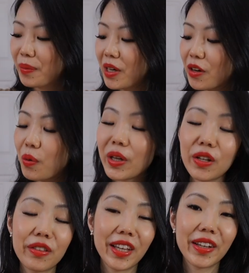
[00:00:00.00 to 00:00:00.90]
let me know what
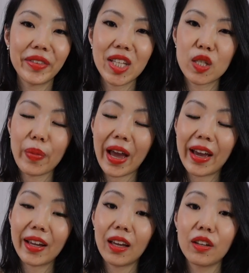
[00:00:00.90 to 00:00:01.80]
you think of this
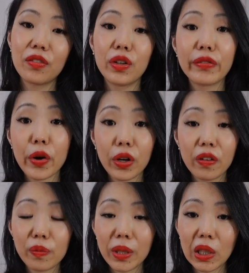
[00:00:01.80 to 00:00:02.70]
bag and if you've heard
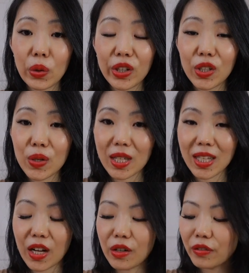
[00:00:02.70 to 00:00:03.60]
of Mlouye
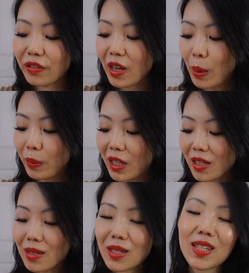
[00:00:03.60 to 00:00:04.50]
yourself
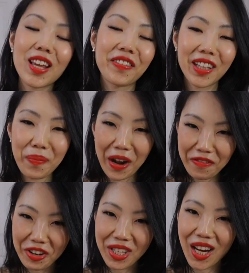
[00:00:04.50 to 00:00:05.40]
because this is definitely my
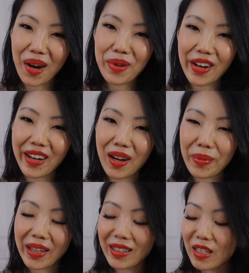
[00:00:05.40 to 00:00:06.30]
first time hearing
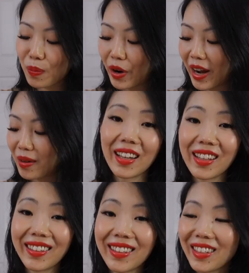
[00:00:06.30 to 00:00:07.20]
about this brand. I
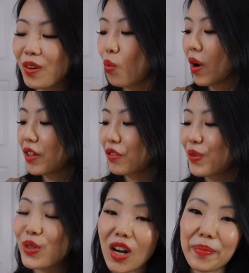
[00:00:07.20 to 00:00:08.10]
think they did a
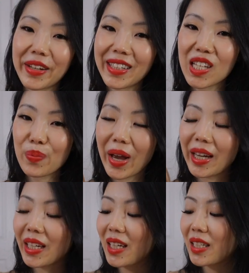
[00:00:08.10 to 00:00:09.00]
wonderful job on this
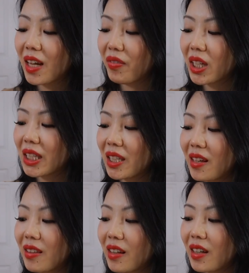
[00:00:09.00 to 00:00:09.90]
bag and I definitely
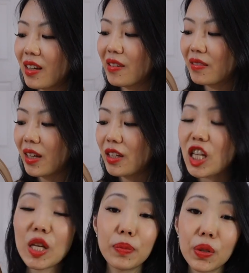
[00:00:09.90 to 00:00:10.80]
think that if they
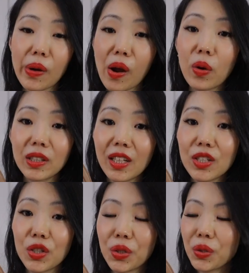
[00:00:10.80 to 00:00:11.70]
keep doing what they
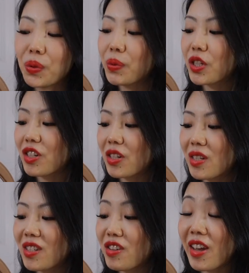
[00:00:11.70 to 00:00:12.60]
do, which
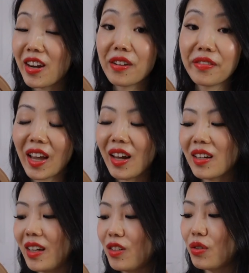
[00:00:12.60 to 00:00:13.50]
is to innovate
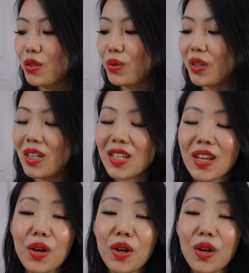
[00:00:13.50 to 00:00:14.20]
and to do these